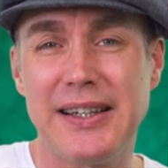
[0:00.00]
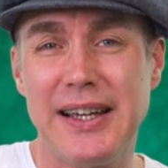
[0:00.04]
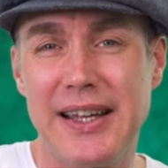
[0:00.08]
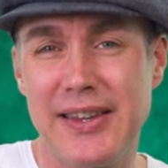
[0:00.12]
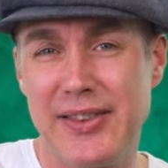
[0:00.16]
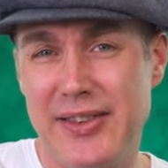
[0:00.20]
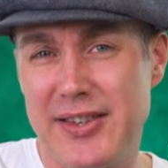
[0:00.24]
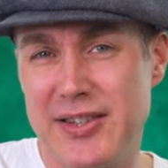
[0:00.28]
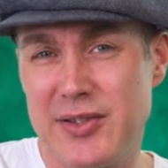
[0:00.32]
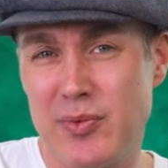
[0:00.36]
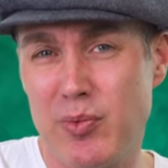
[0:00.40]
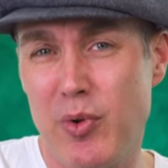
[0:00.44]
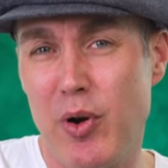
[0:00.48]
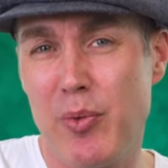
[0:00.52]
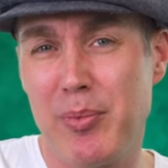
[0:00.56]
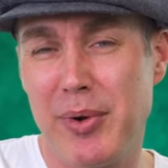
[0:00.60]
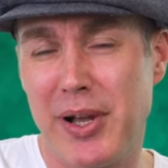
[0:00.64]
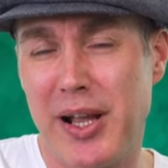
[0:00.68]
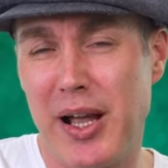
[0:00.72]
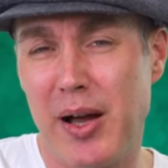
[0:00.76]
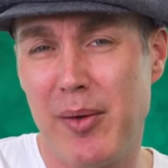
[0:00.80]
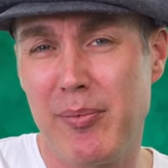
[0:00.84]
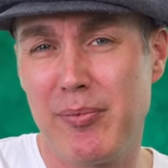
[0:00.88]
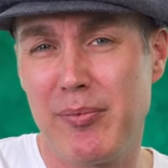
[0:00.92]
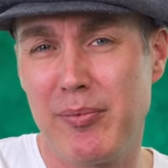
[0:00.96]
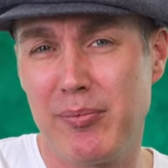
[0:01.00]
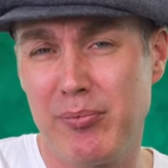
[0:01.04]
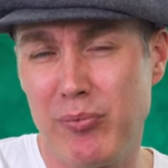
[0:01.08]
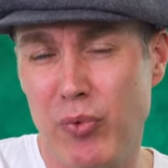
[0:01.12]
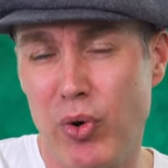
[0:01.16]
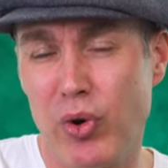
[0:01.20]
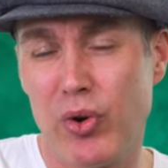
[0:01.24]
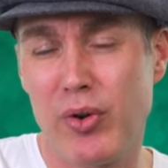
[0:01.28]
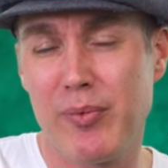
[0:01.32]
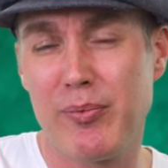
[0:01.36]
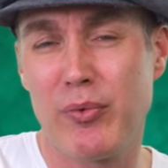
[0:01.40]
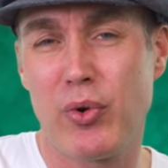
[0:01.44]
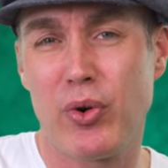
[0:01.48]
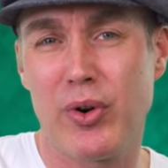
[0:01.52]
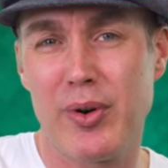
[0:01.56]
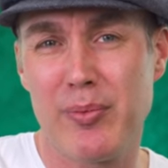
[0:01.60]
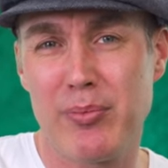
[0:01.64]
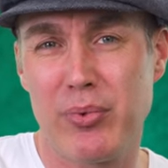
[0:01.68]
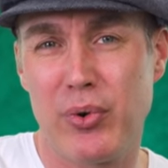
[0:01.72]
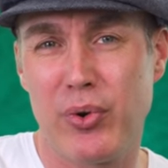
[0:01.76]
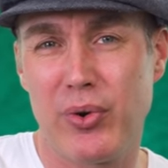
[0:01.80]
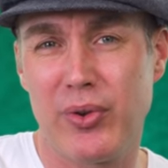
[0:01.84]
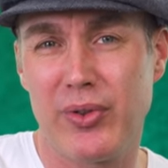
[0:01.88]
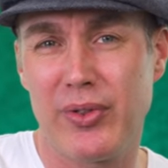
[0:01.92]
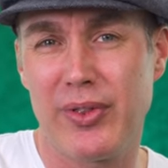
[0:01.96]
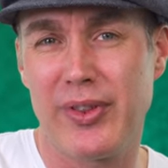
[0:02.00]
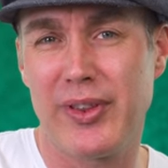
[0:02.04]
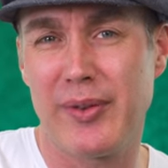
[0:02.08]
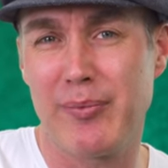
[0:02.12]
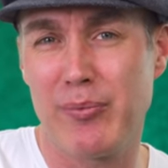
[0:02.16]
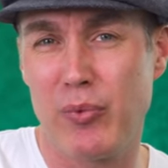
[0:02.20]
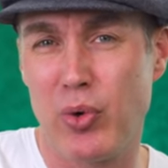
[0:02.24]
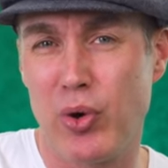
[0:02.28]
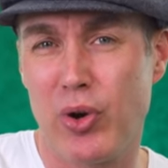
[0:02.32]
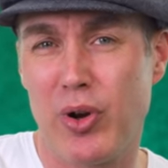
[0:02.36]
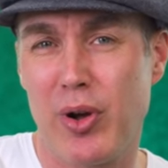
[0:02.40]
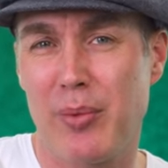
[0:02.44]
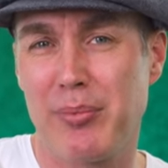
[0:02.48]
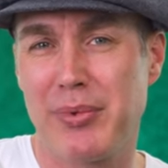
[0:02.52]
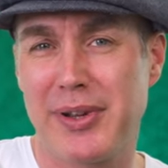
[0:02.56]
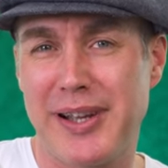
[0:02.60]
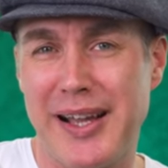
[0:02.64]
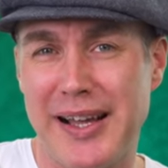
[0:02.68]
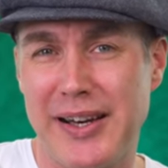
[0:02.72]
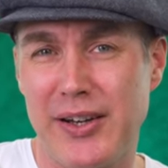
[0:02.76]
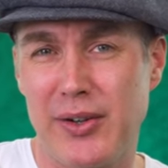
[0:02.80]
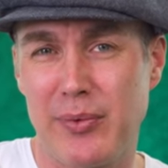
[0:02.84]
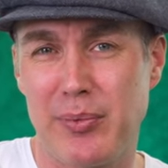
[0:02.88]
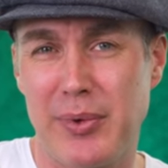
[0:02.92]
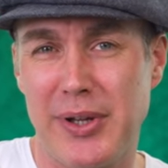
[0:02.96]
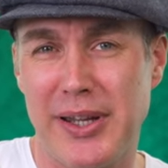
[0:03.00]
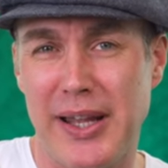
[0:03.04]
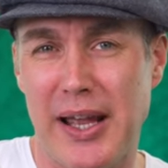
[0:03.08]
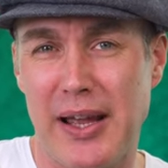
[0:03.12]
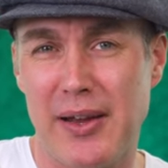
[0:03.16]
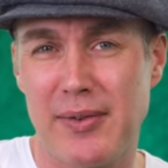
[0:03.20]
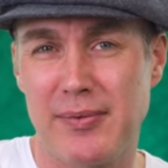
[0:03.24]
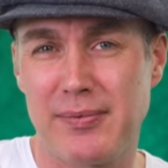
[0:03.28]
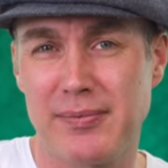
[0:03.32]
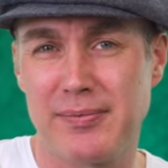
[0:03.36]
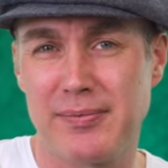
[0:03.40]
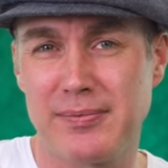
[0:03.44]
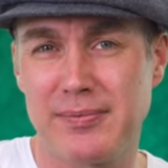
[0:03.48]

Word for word: And this will become more and more important the more complicated we get.